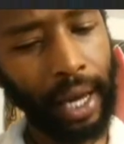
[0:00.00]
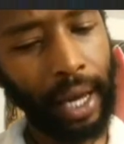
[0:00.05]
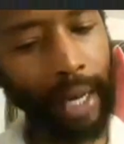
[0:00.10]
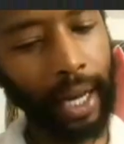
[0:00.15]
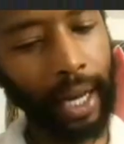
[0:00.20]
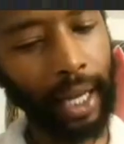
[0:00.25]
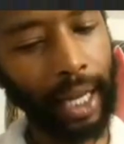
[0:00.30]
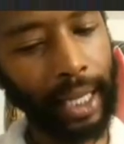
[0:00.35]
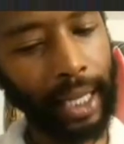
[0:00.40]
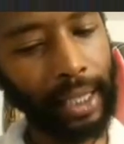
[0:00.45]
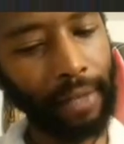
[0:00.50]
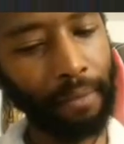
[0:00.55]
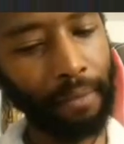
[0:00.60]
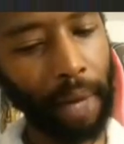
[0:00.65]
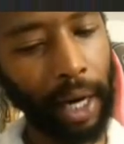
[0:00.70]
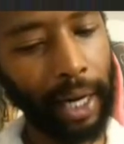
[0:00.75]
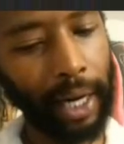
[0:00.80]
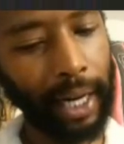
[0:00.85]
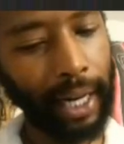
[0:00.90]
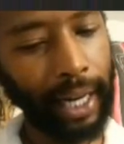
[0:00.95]
Collective
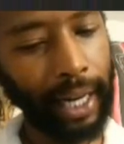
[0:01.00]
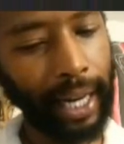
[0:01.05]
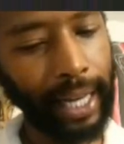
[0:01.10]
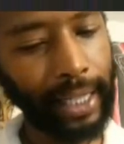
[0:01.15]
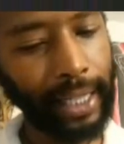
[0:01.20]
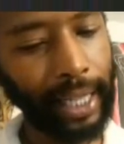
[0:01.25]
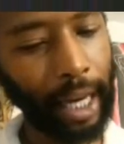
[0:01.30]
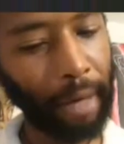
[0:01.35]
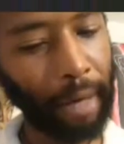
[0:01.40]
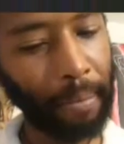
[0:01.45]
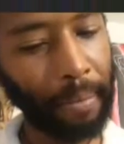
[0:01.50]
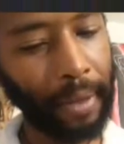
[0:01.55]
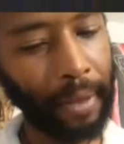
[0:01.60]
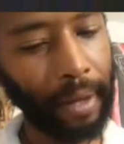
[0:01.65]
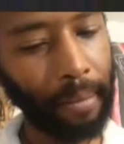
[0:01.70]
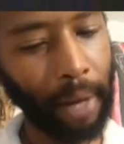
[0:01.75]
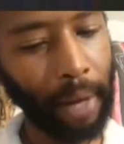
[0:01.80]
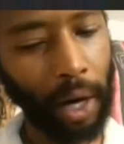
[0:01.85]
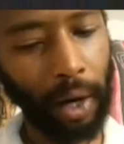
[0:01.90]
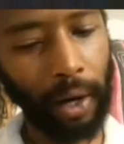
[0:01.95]
marketing has helped
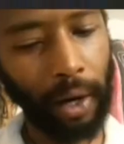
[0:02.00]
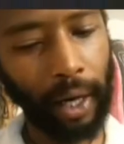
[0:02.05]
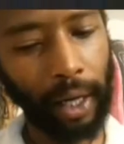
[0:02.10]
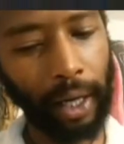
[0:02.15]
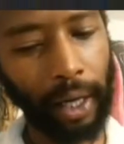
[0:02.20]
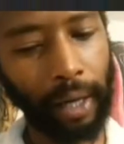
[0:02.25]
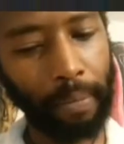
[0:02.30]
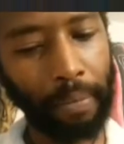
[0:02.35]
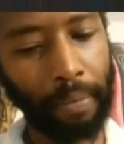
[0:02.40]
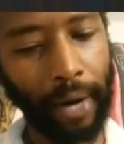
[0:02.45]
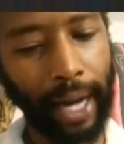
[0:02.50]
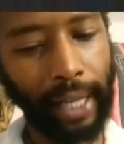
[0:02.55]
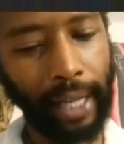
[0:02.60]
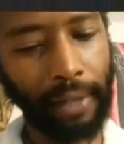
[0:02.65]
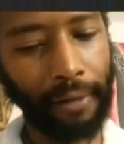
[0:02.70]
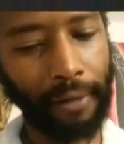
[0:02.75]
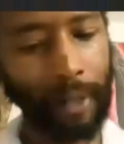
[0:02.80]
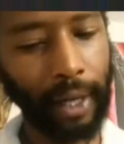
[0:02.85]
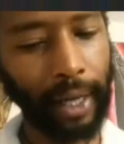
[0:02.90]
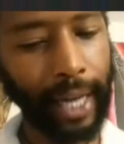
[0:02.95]
them earn a good price
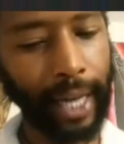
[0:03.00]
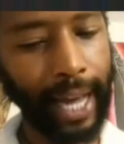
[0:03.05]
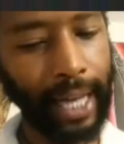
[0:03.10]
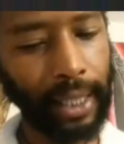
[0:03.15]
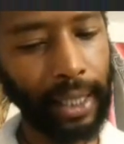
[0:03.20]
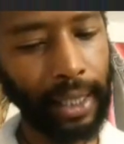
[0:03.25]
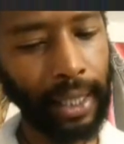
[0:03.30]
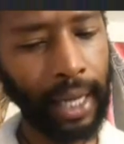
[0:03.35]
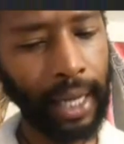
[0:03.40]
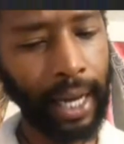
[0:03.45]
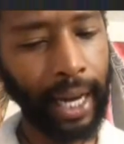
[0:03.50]
for their catch